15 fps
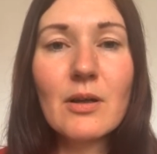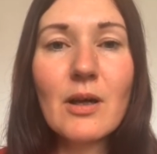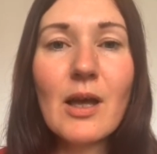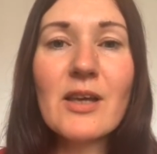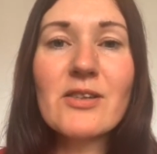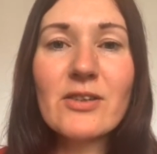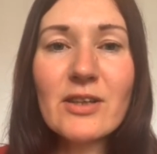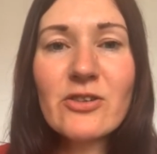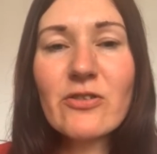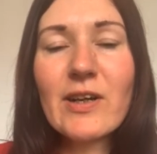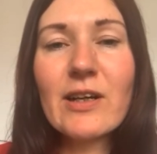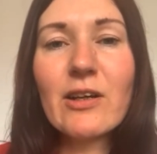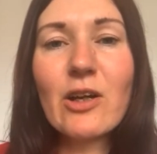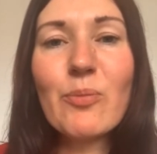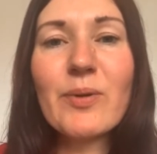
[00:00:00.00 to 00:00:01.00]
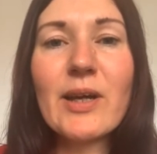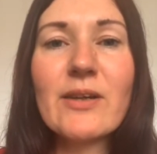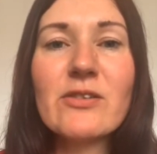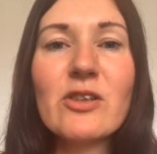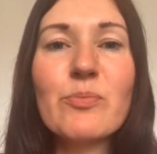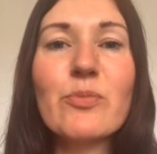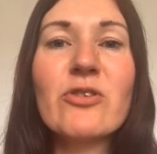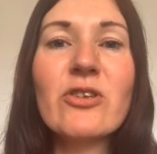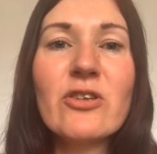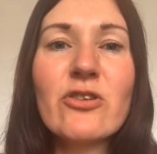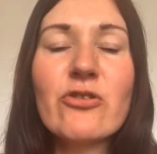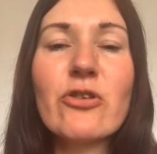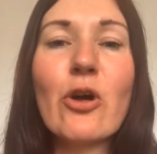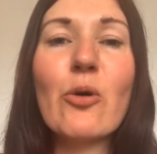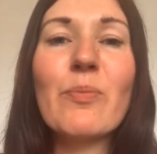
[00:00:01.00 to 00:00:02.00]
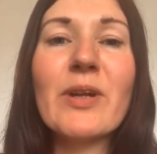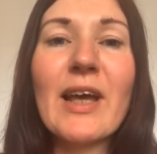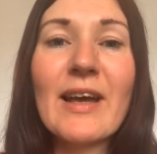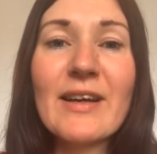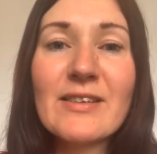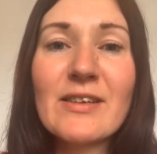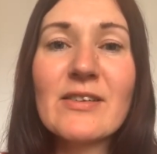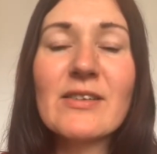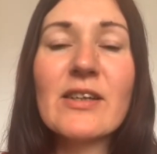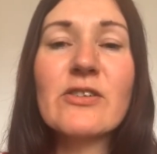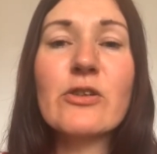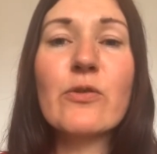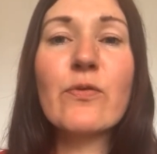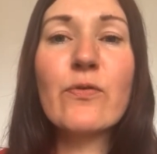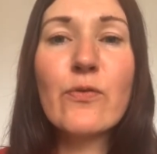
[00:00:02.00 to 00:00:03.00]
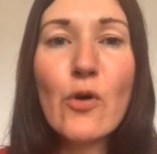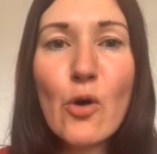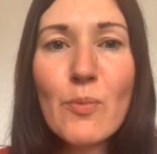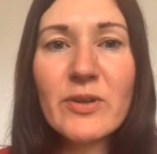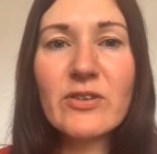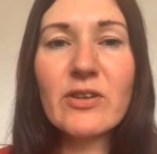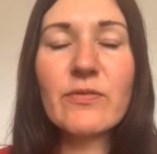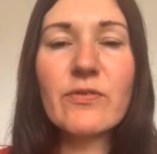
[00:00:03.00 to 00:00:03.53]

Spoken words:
As such, radical open access positions open access as an affirmative